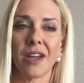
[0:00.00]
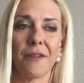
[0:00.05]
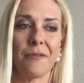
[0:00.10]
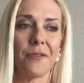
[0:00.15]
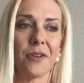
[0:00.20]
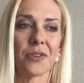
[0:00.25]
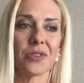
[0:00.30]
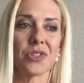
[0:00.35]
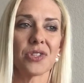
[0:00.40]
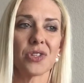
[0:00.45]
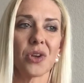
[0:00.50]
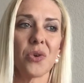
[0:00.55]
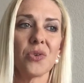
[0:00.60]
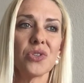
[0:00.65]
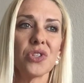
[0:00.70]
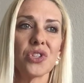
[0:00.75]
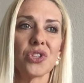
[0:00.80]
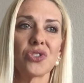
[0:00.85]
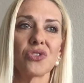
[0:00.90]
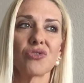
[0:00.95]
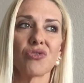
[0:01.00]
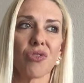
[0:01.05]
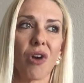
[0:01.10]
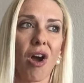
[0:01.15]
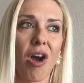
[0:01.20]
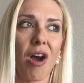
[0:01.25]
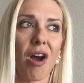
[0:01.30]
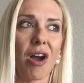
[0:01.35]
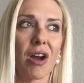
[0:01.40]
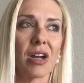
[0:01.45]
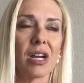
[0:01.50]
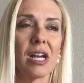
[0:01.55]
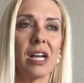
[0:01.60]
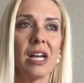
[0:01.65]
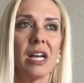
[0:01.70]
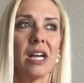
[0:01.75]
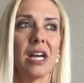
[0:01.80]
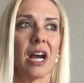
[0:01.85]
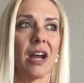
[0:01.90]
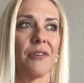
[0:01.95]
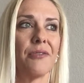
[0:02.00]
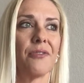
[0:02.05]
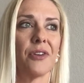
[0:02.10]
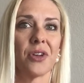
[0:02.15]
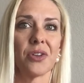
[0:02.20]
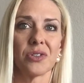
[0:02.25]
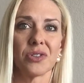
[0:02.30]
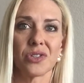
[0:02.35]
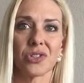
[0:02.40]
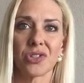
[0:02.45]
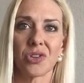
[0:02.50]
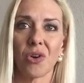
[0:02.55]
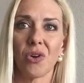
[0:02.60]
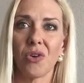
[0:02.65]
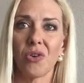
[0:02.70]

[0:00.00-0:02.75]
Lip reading: felt so strong. I felt